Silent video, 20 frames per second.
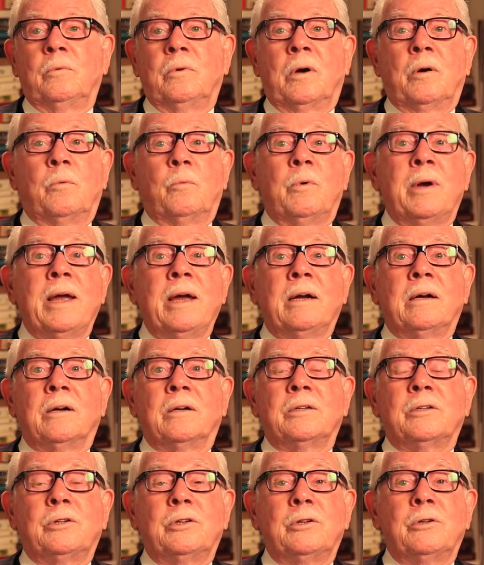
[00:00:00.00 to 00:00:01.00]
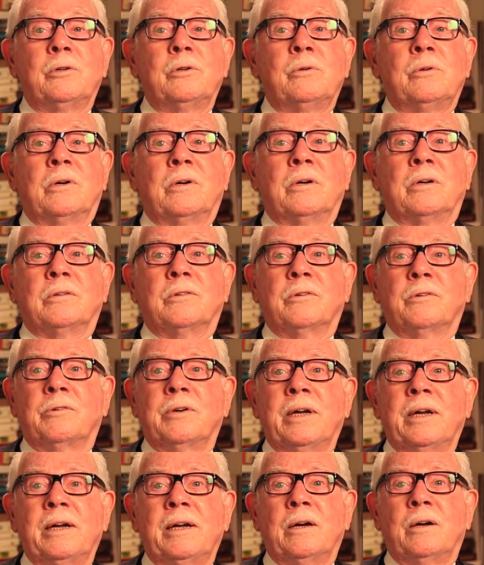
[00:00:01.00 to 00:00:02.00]
a week or 2 or
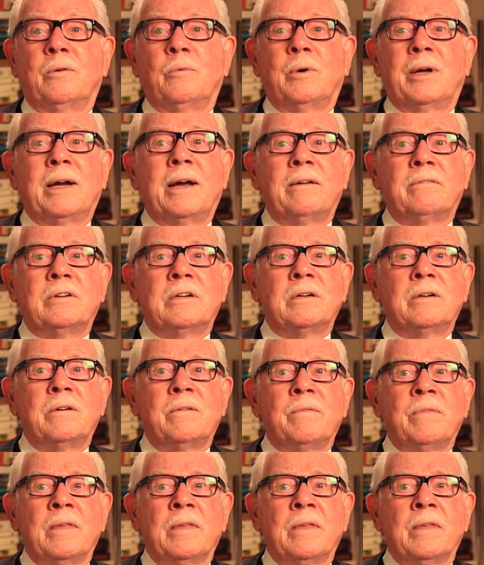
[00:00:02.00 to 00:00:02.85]
3 or whatever,